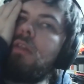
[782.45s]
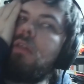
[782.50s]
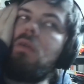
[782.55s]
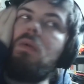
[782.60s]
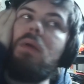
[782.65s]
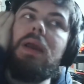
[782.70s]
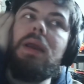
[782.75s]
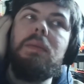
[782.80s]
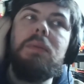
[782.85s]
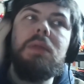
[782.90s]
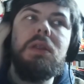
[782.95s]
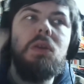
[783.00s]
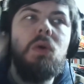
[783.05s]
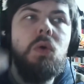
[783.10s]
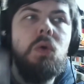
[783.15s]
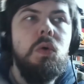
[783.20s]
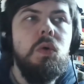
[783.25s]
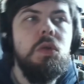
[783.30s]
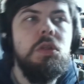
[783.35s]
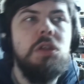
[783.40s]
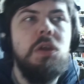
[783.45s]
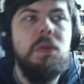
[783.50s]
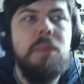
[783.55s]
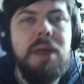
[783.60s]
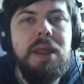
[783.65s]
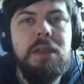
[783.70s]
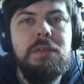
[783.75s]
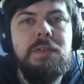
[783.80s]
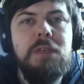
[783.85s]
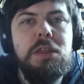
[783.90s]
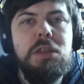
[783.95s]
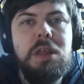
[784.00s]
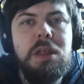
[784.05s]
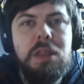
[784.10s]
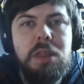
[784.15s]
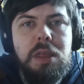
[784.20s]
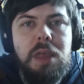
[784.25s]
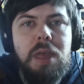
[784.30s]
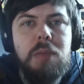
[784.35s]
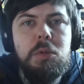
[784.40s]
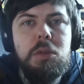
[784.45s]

great, but it also manifests in the game